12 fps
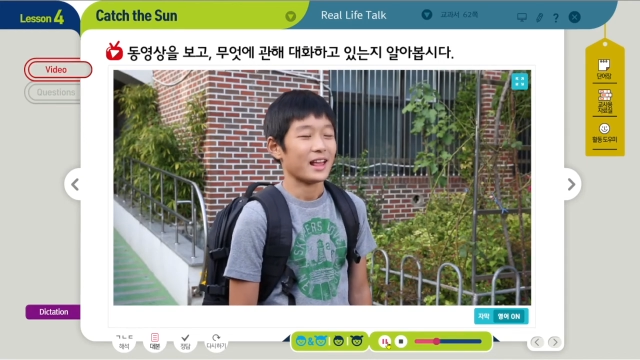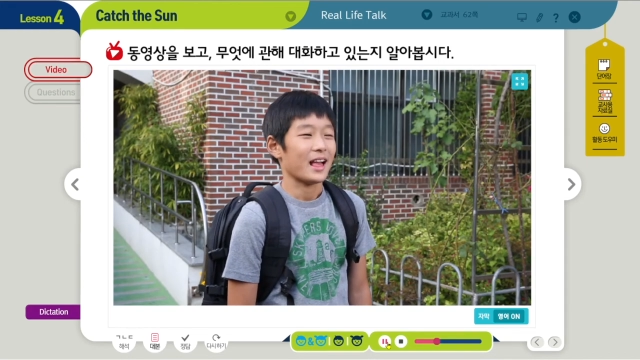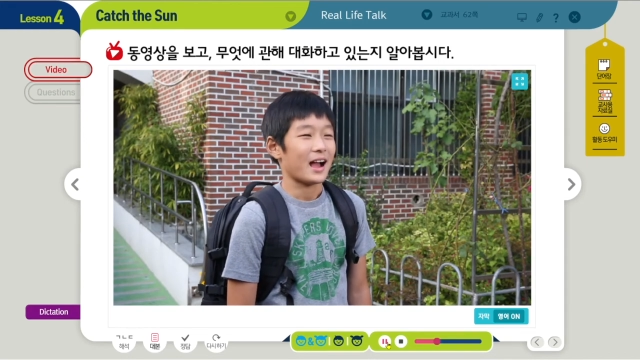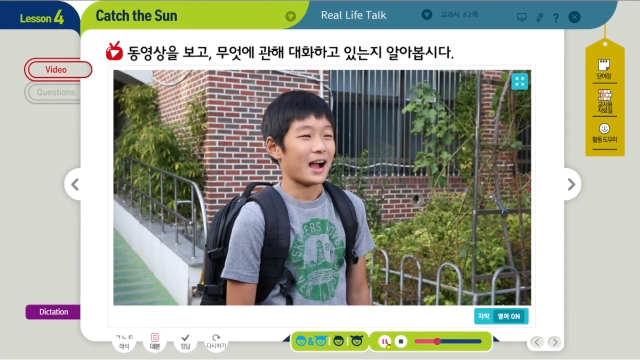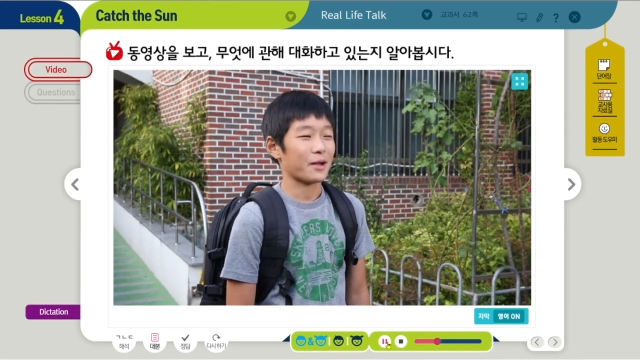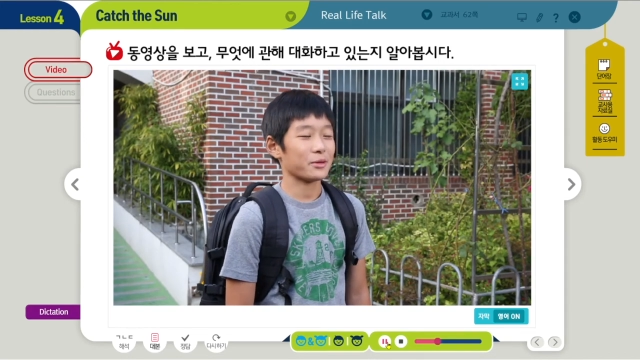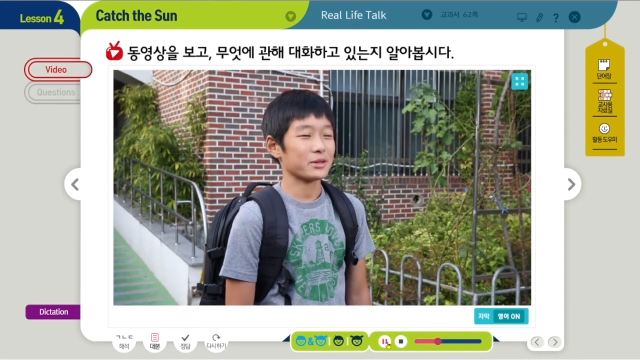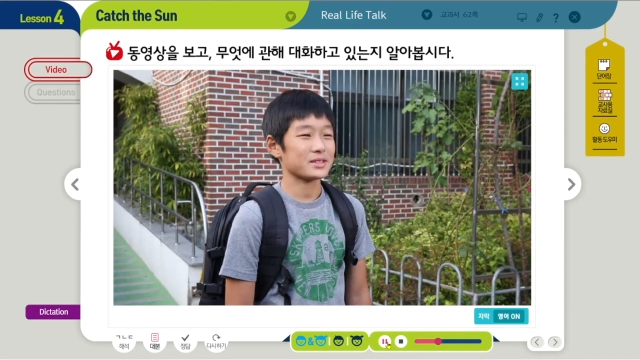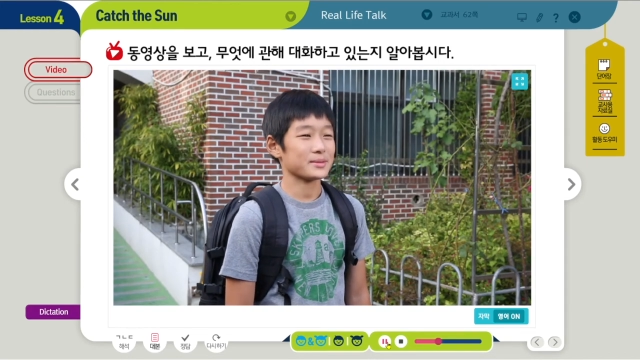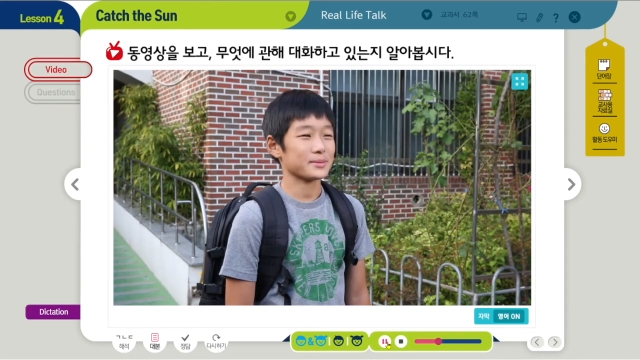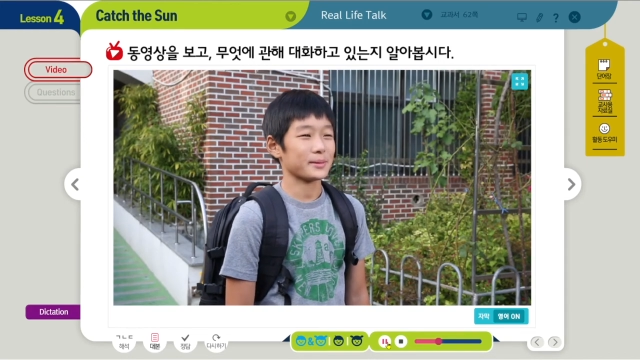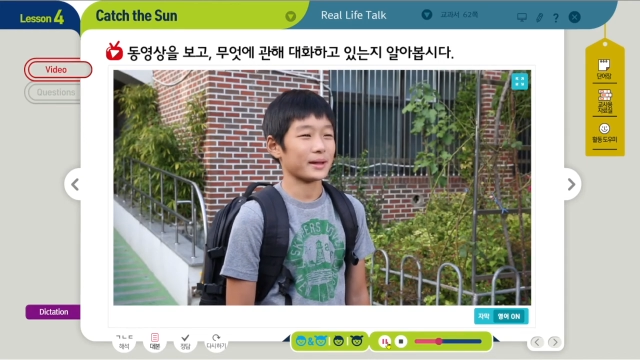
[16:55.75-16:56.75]
I went to
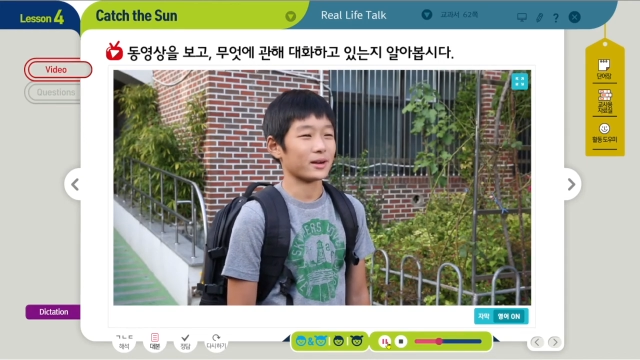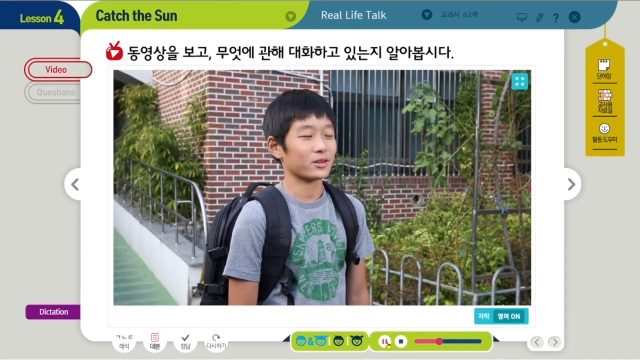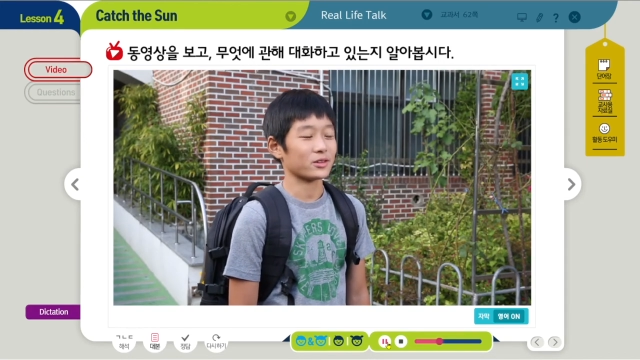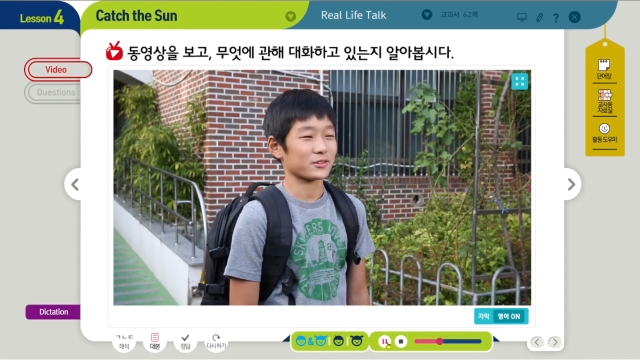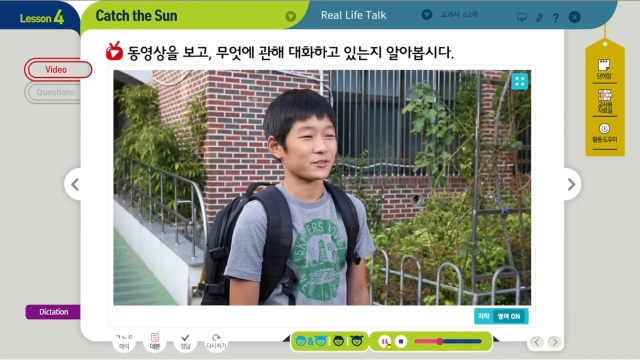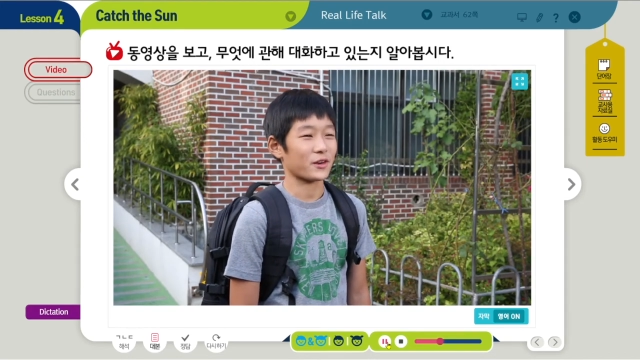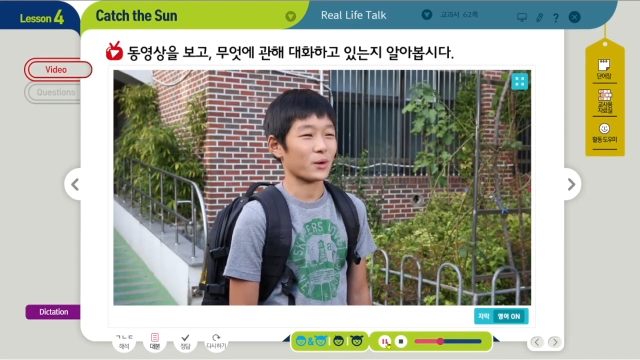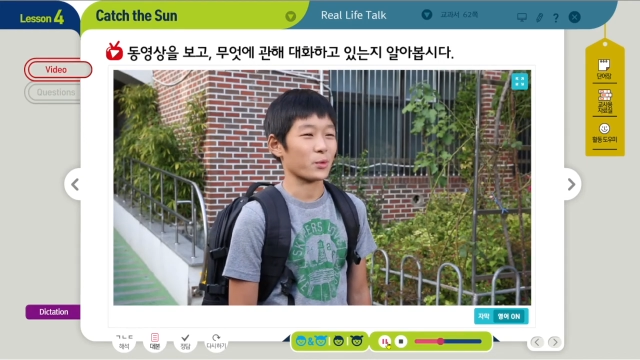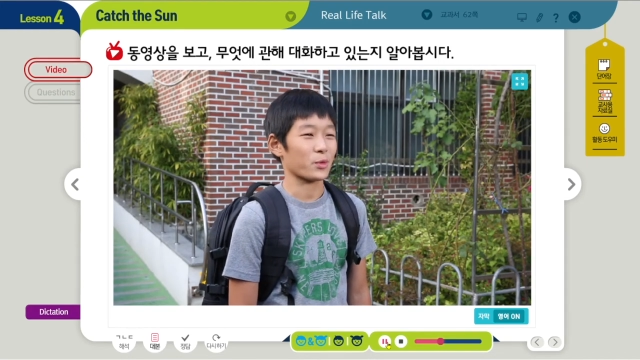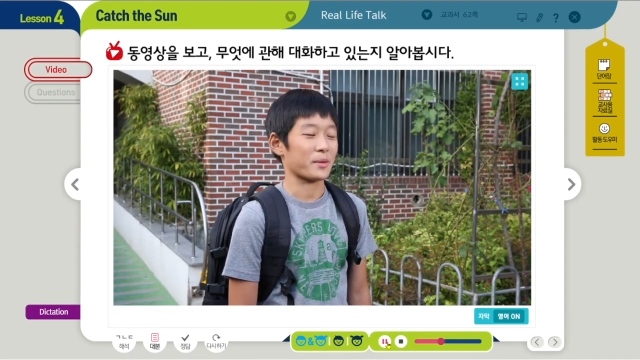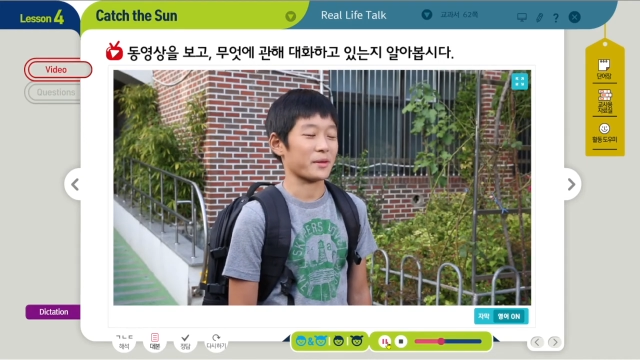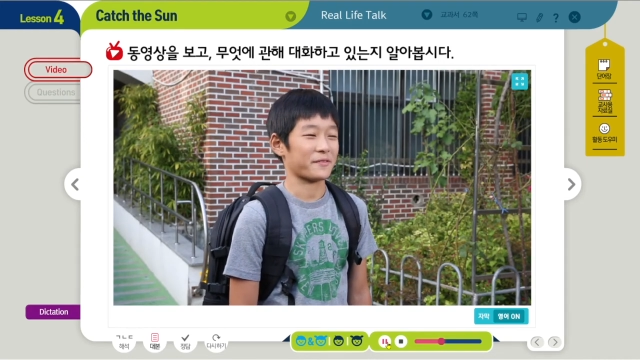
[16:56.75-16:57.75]
my uncle's farm with
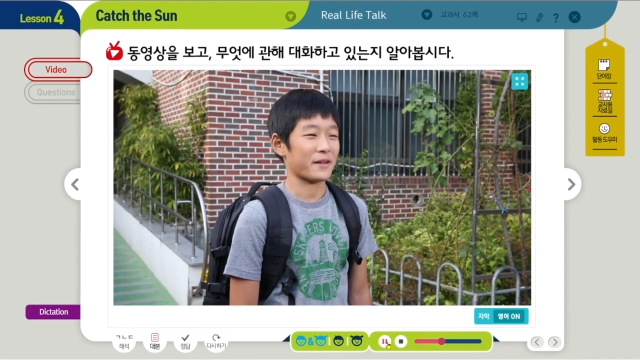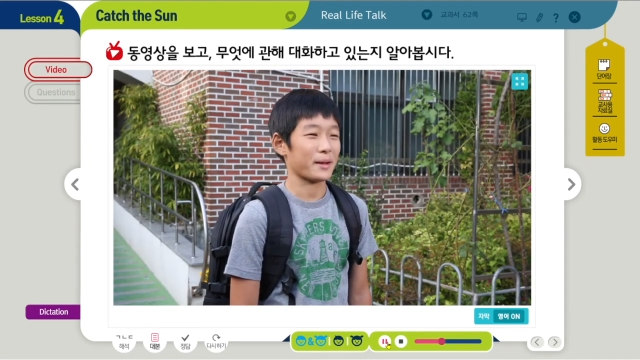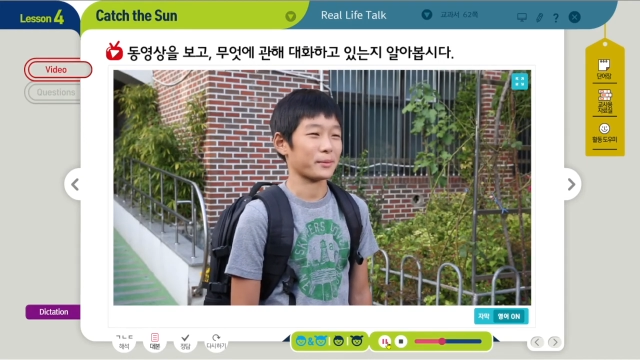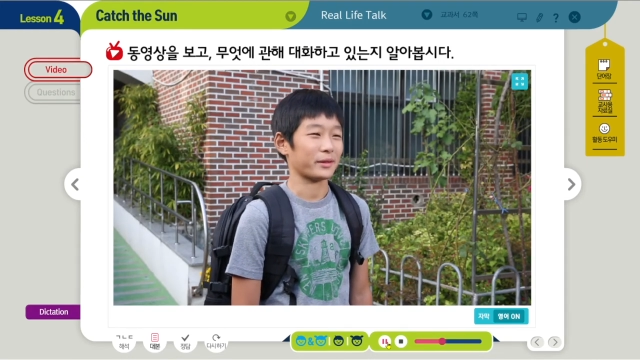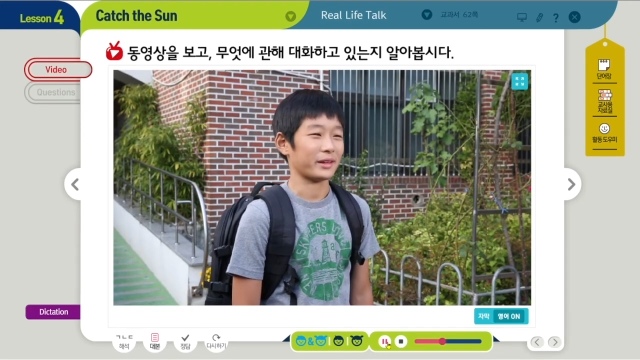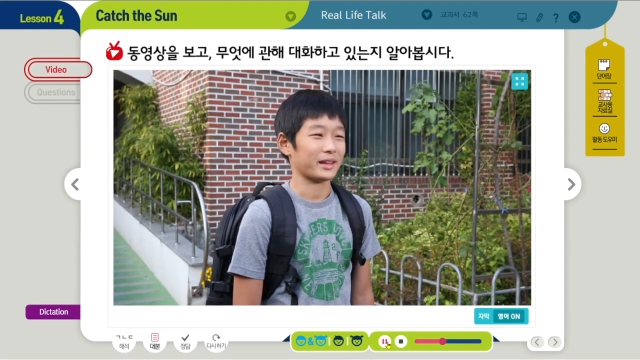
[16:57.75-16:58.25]
my family.